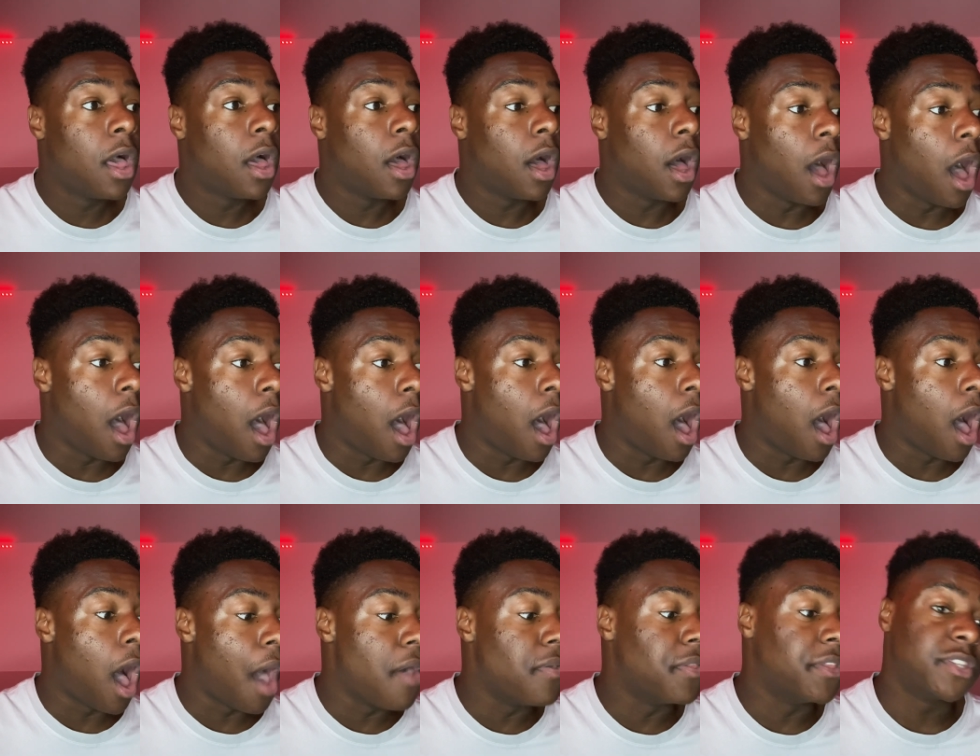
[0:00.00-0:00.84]

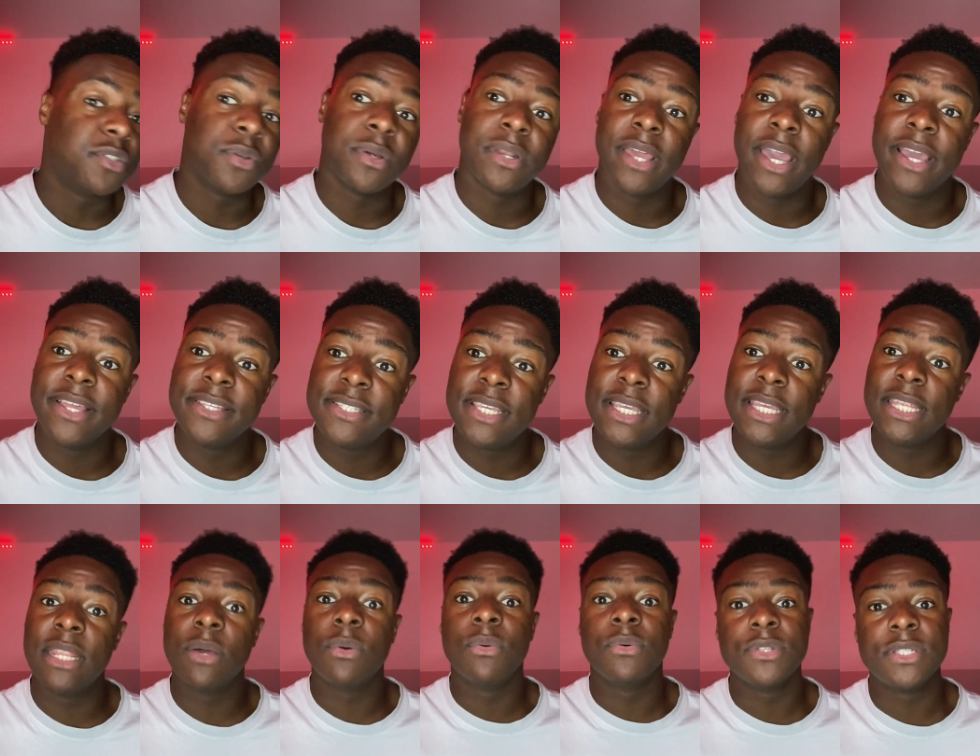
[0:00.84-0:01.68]
And in
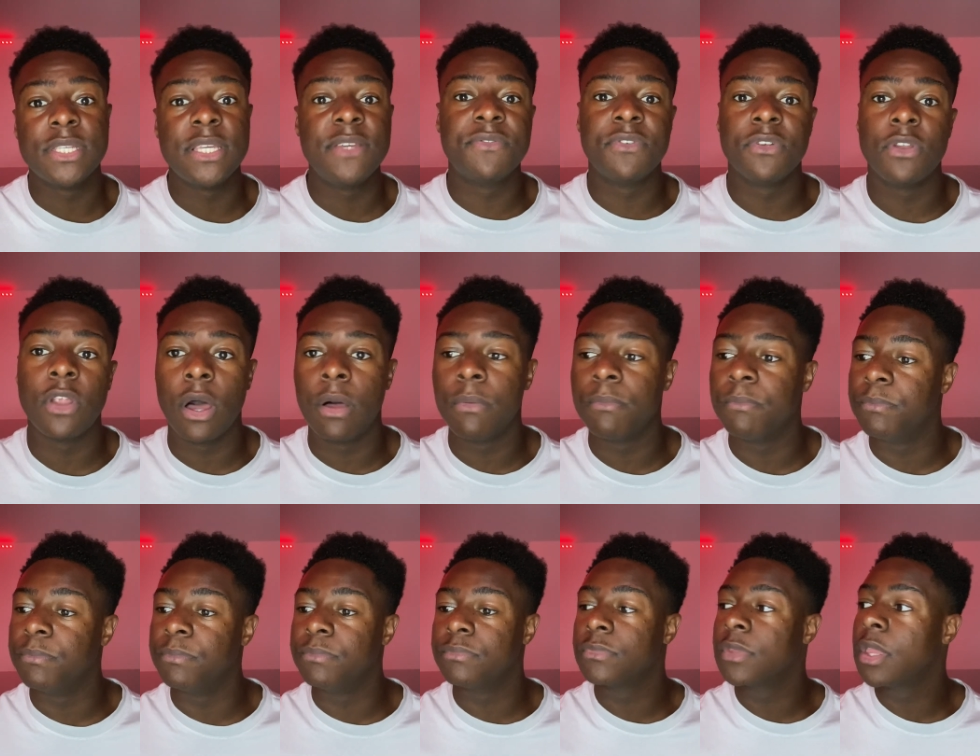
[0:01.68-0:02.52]
2018 it was even
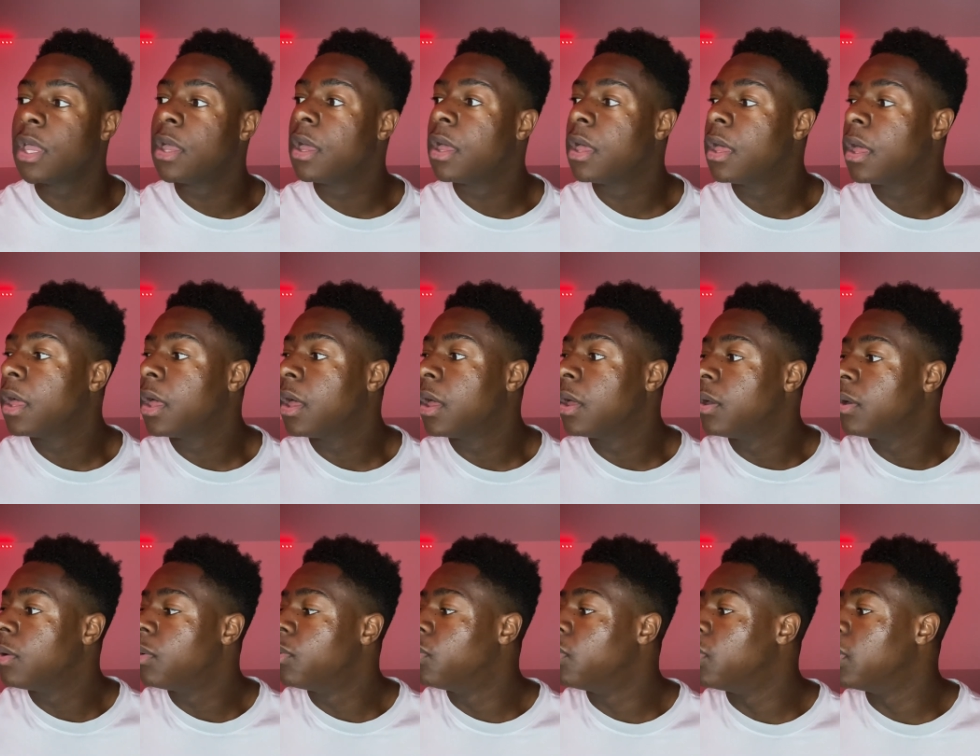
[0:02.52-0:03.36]

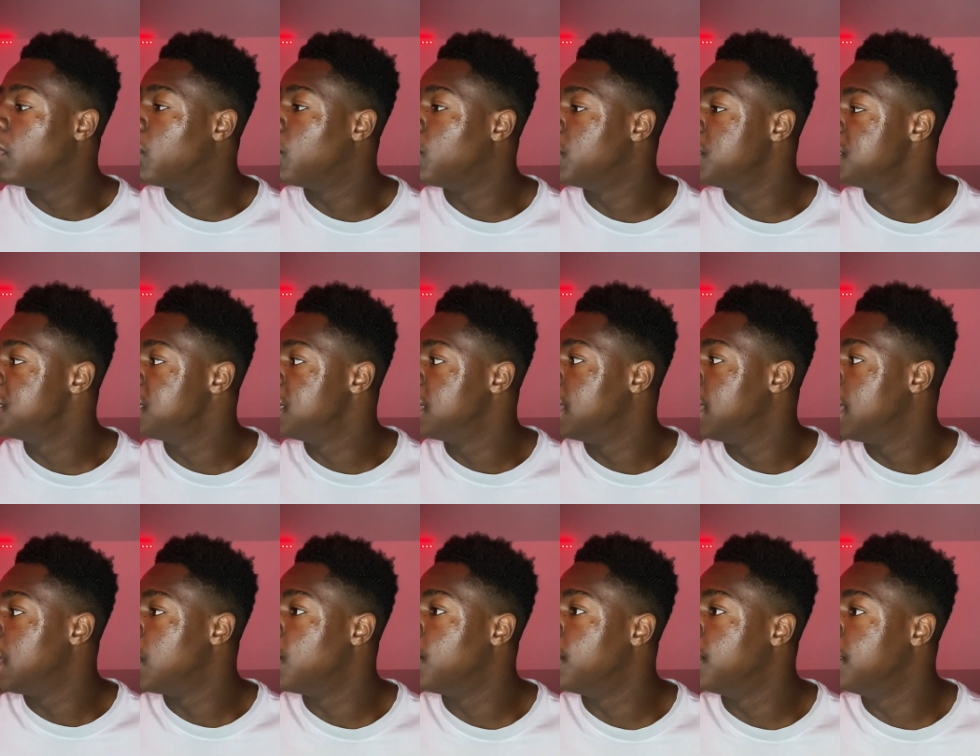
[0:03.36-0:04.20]
what was it?
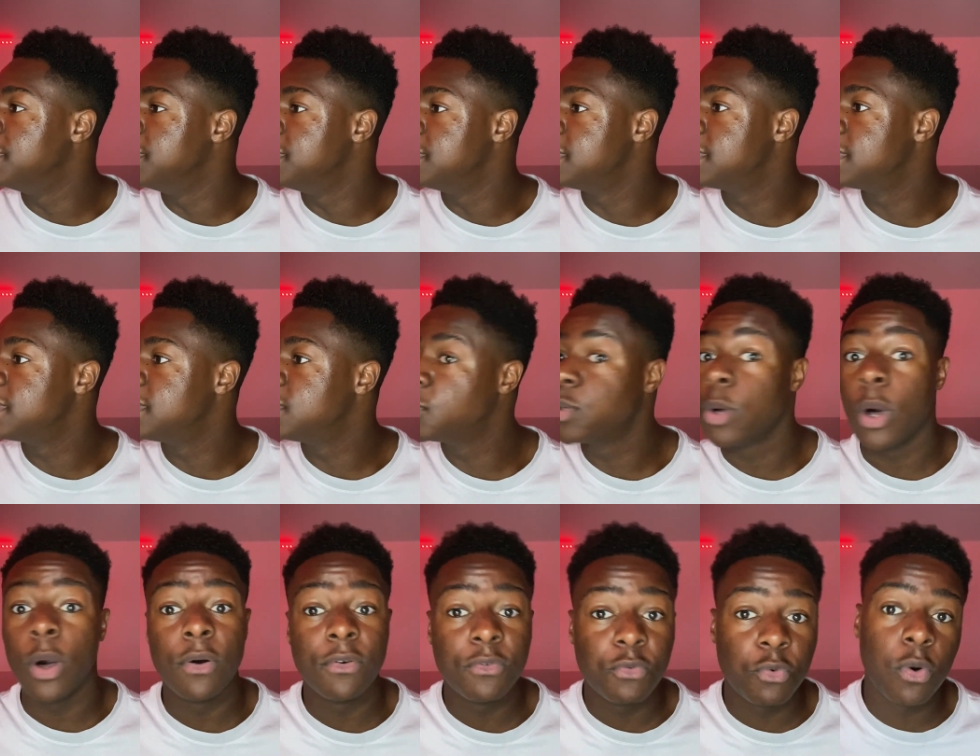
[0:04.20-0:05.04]
It was
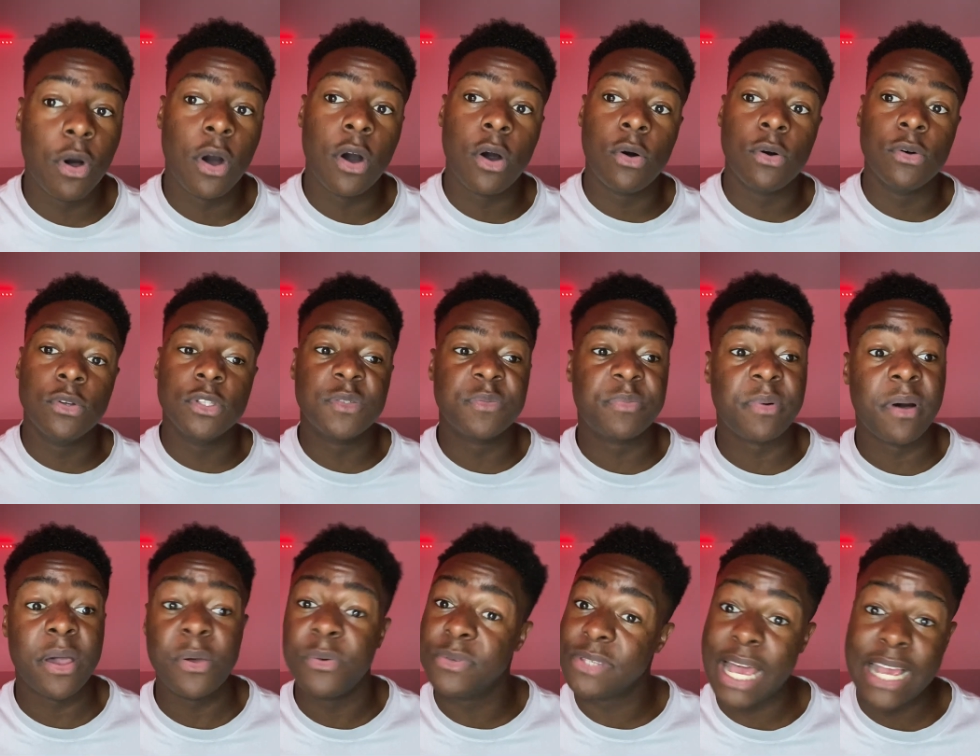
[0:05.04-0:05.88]
12 World,
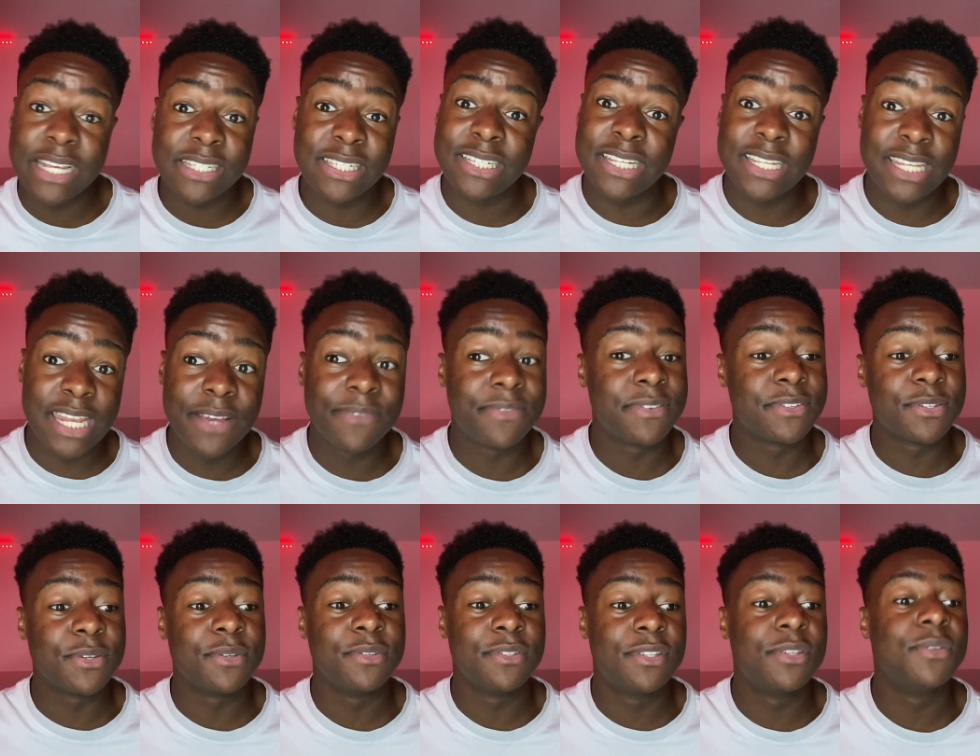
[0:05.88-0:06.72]
but it was actually never
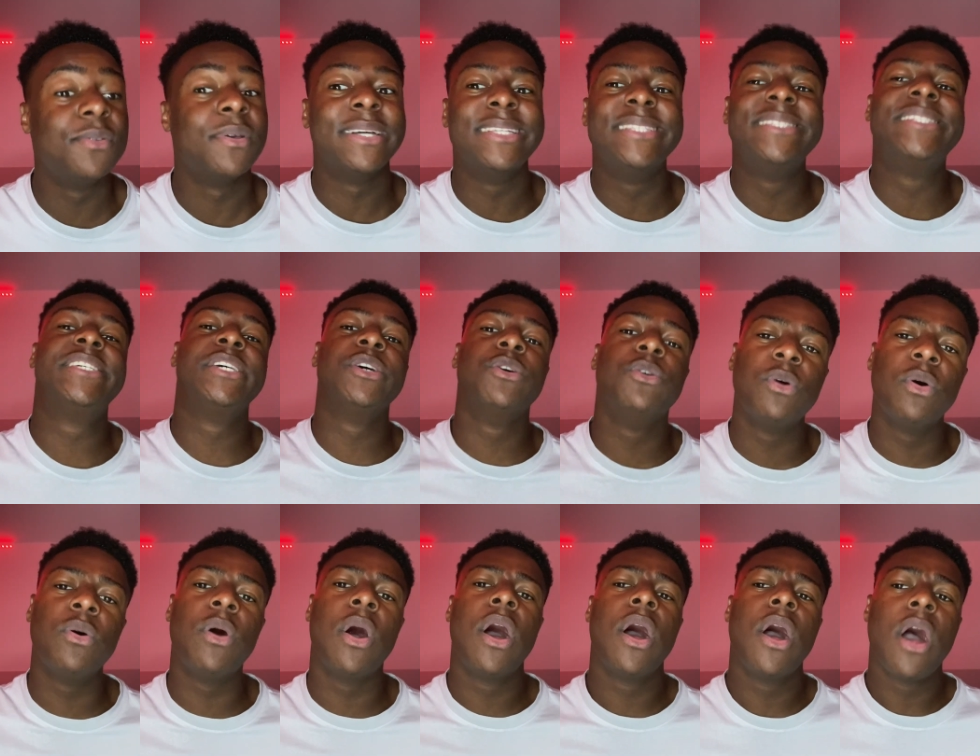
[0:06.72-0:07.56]
Zone 2
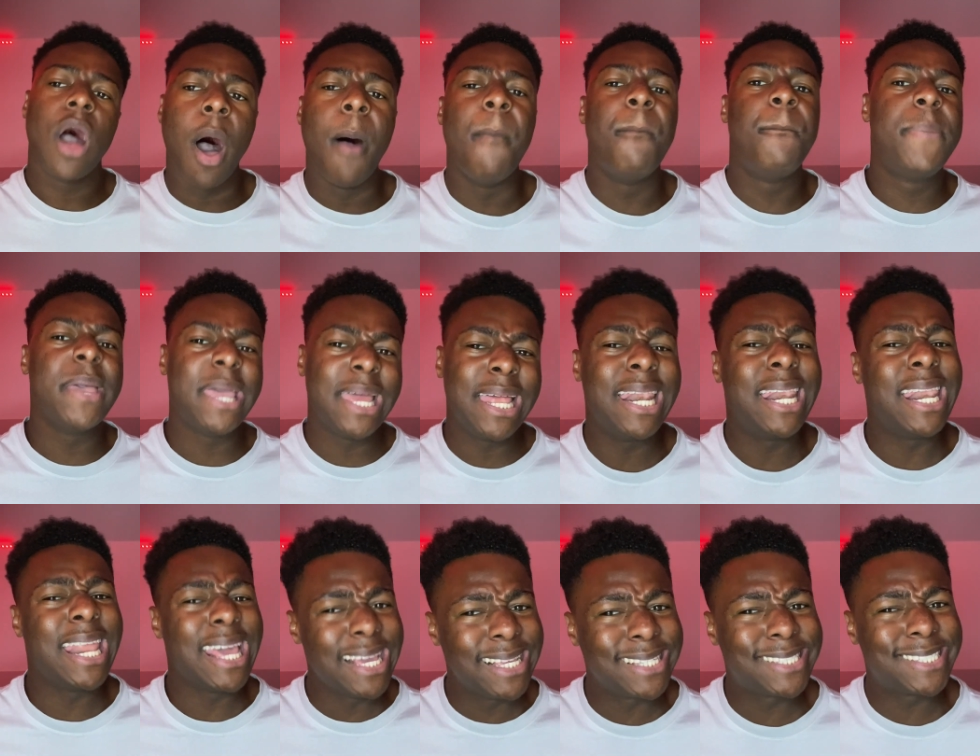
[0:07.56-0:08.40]
until a bit
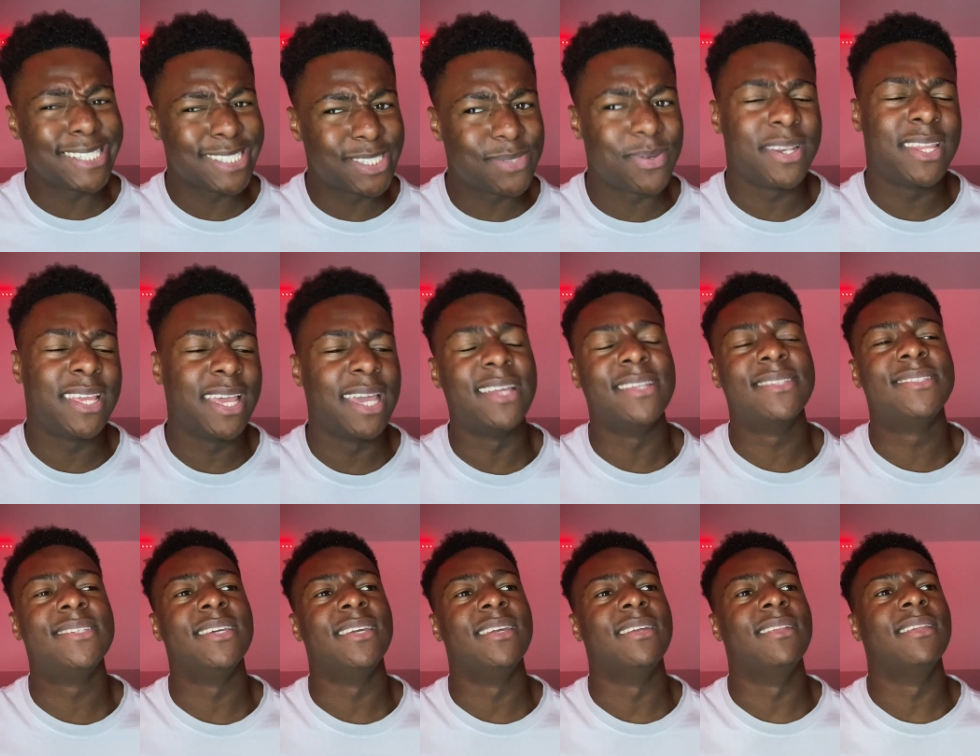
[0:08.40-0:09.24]
later
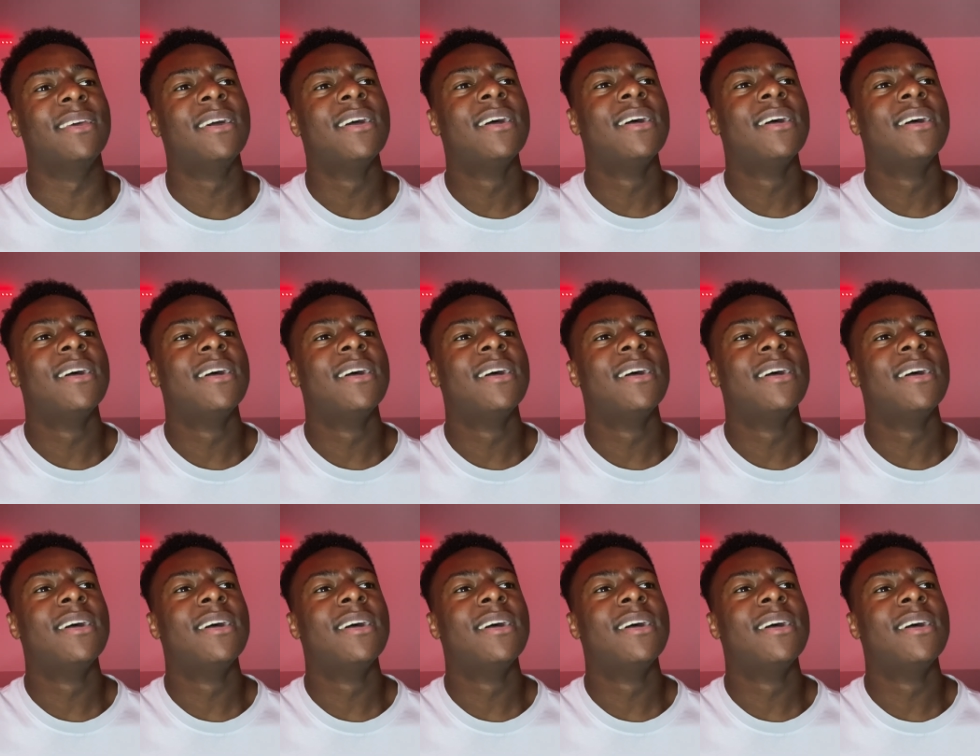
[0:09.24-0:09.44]
2018.